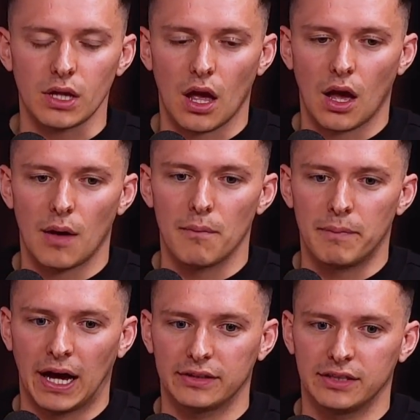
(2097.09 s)

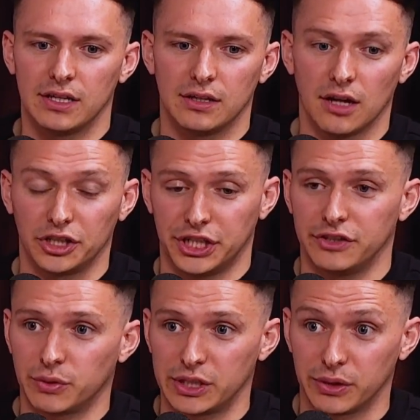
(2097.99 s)
But last year in
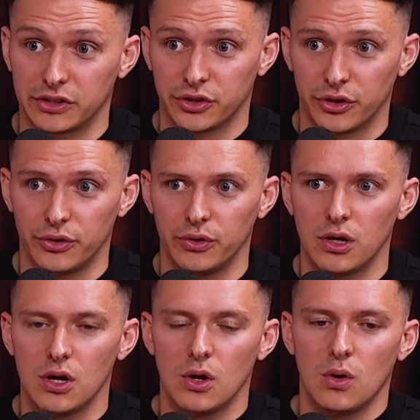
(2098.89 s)
2022,
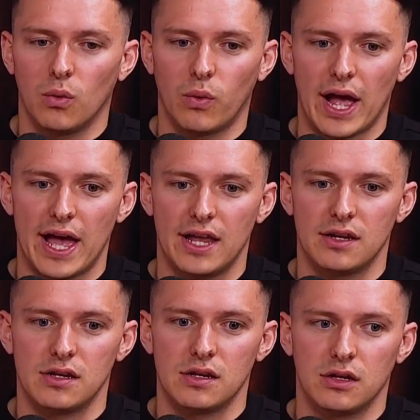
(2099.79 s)

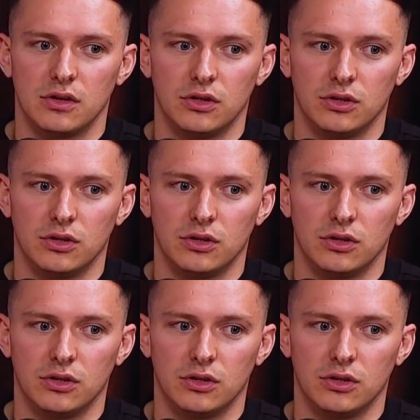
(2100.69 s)
when the